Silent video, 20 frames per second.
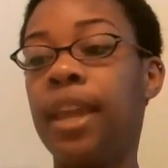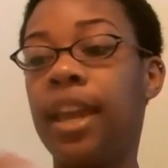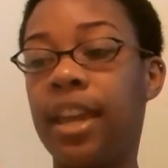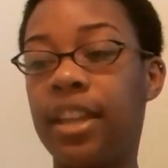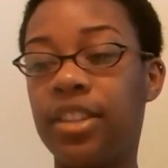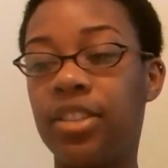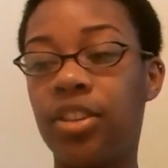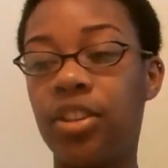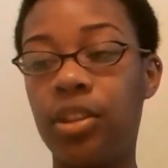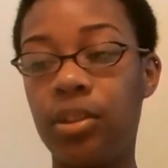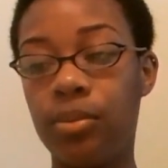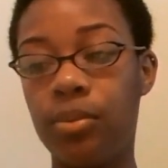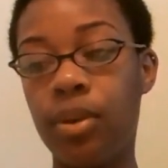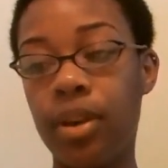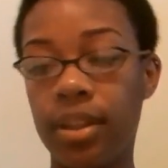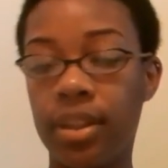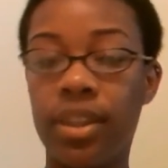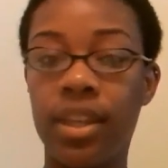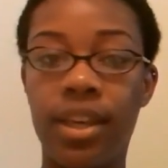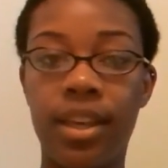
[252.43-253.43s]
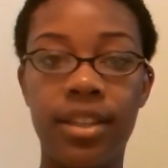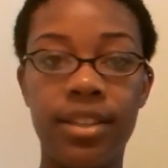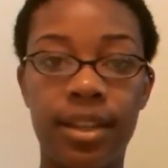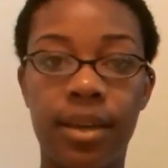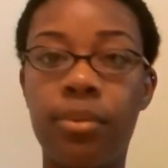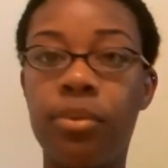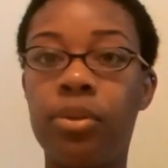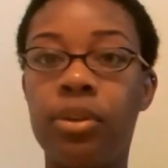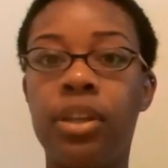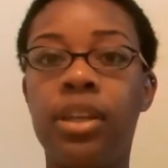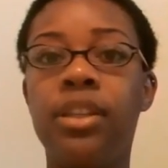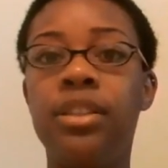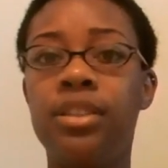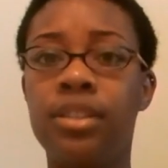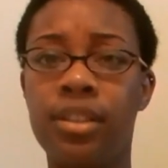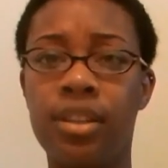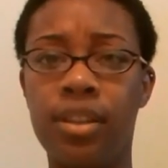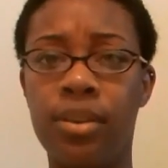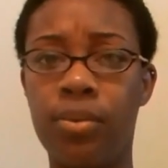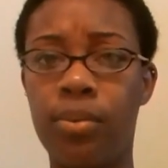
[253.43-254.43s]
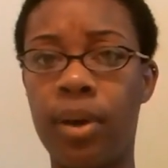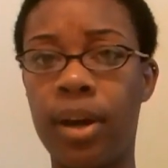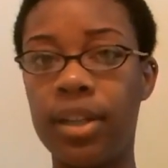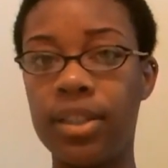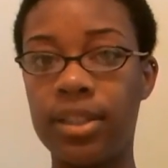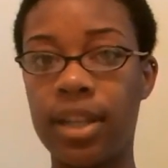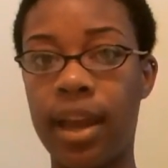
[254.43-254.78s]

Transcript: And so you want things that will easily wash